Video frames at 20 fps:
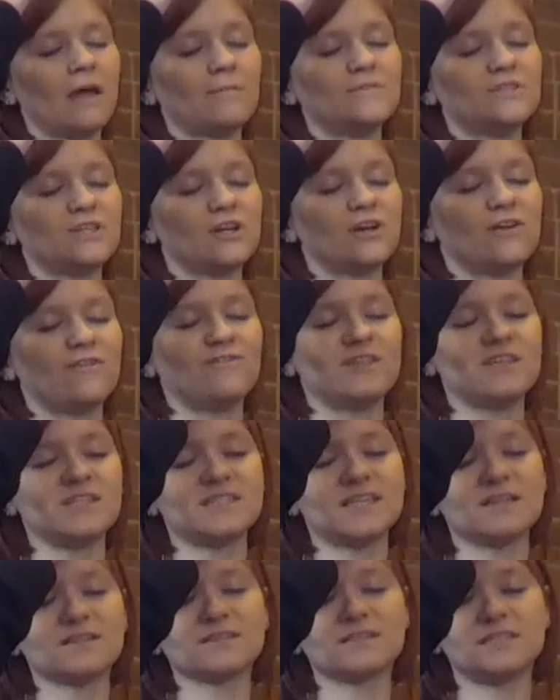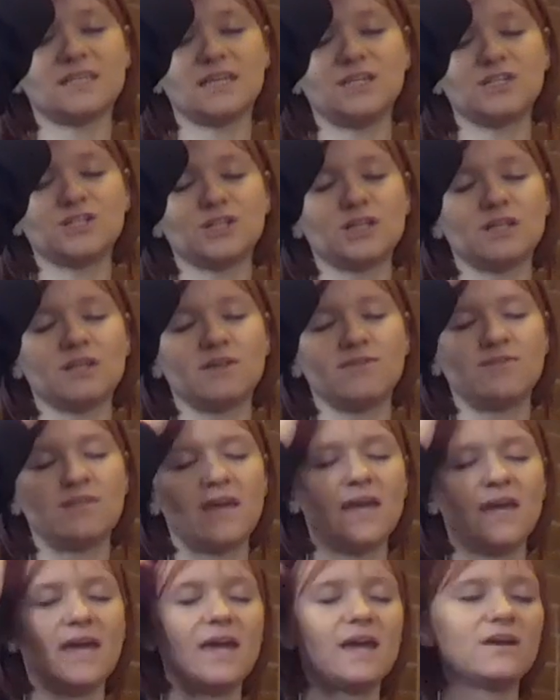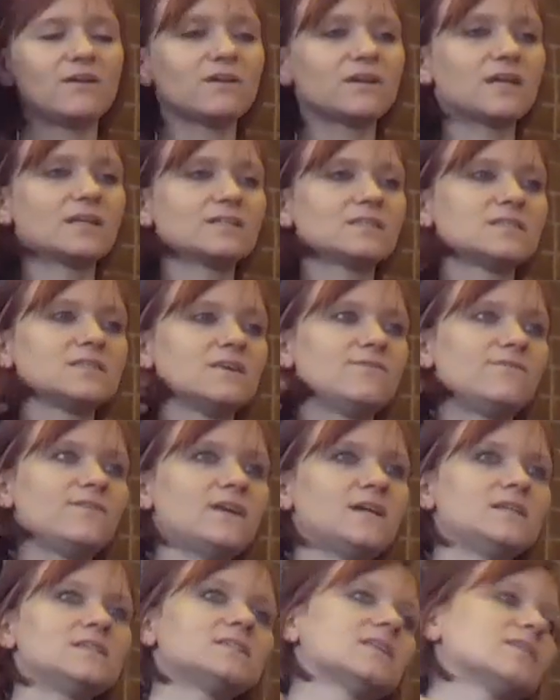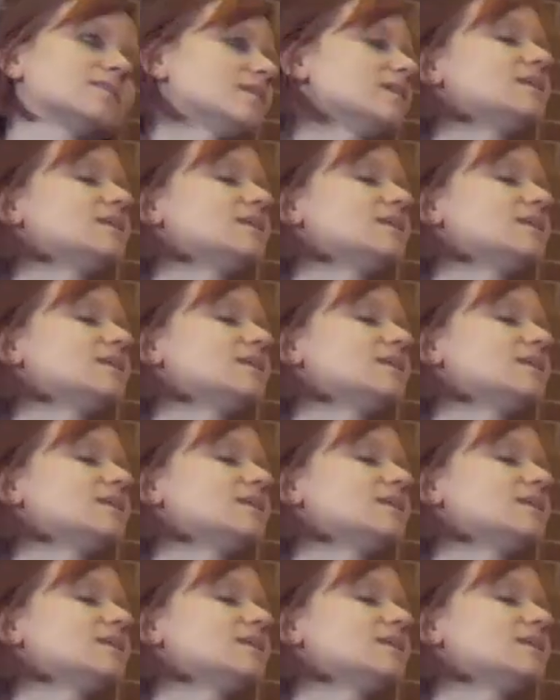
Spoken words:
Observe the sensation of the hair against the face